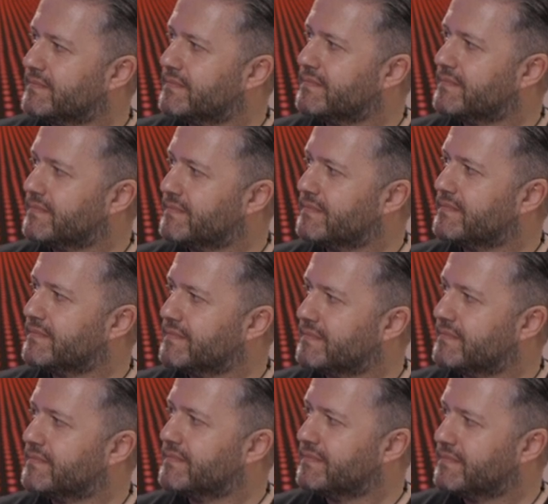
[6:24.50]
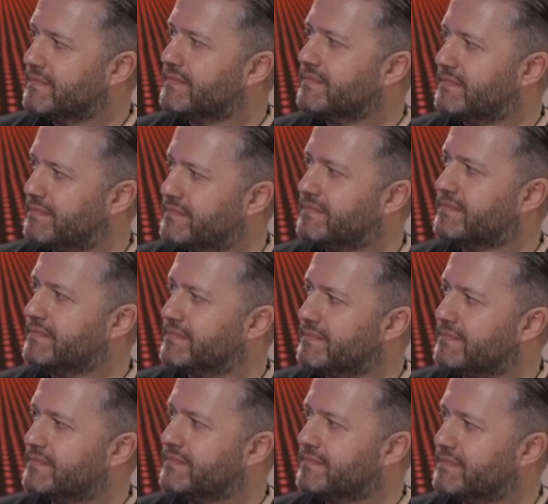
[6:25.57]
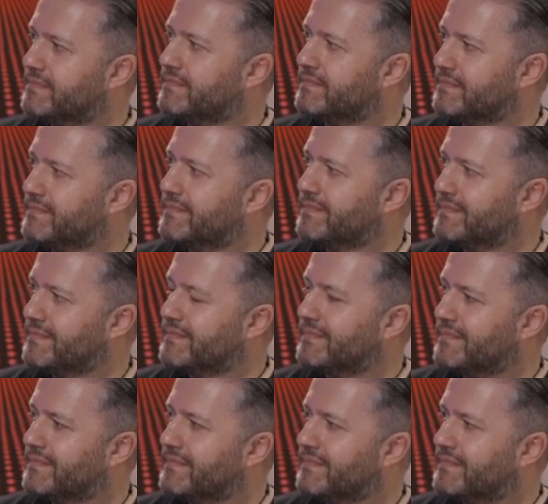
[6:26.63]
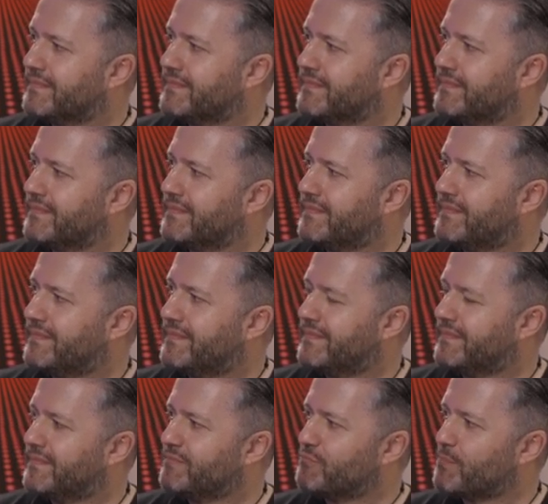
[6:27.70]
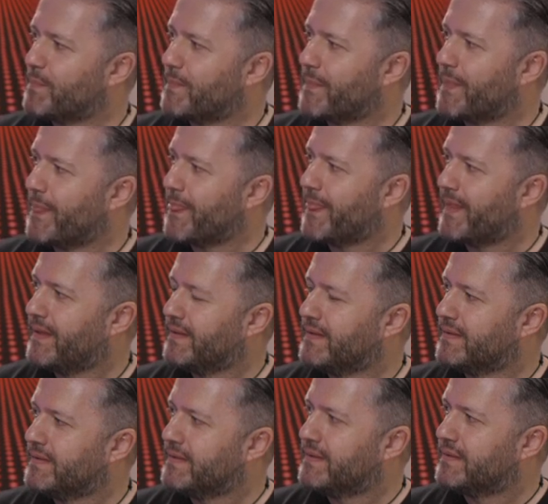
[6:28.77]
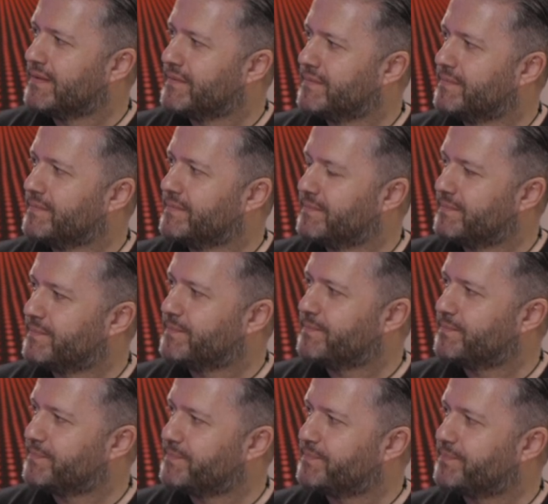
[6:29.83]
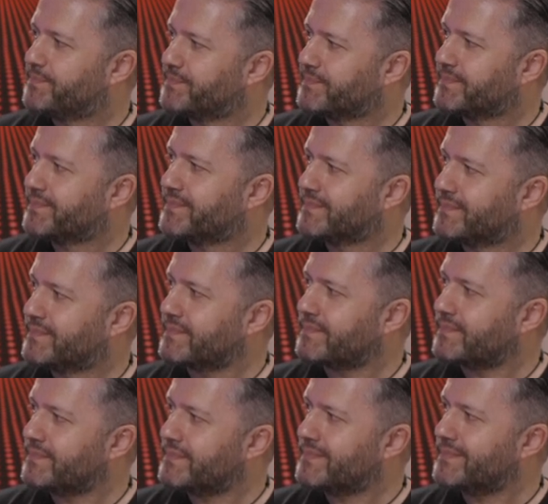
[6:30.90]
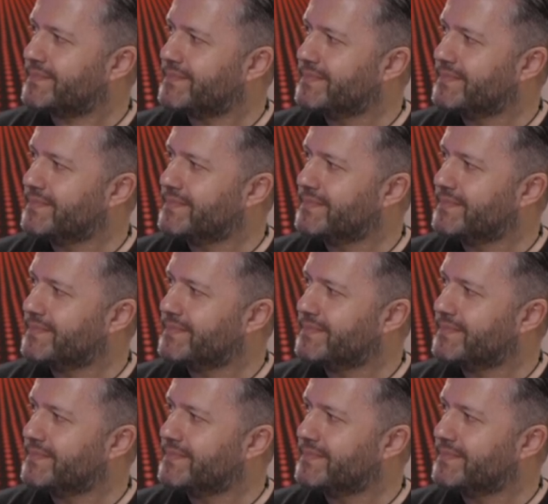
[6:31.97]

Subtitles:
No words are spoken by the person on screen.